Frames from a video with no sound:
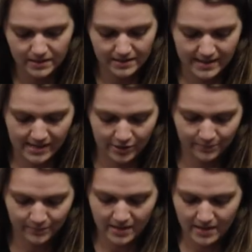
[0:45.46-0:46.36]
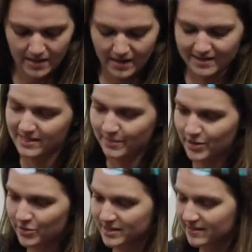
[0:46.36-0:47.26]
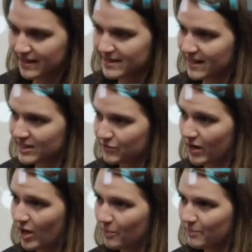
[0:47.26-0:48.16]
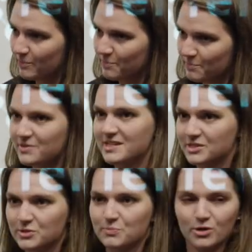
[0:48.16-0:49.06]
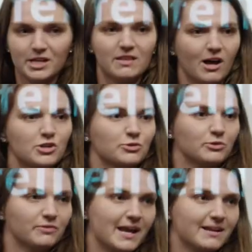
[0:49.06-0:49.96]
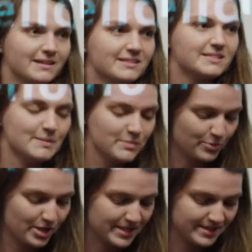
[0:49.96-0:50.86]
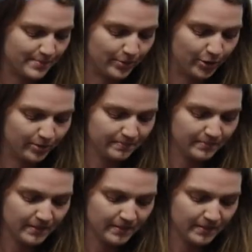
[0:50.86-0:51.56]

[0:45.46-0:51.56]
Now, as somebody who doesn't like to ask for help, this was pretty logical, right? It seemed pretty simple.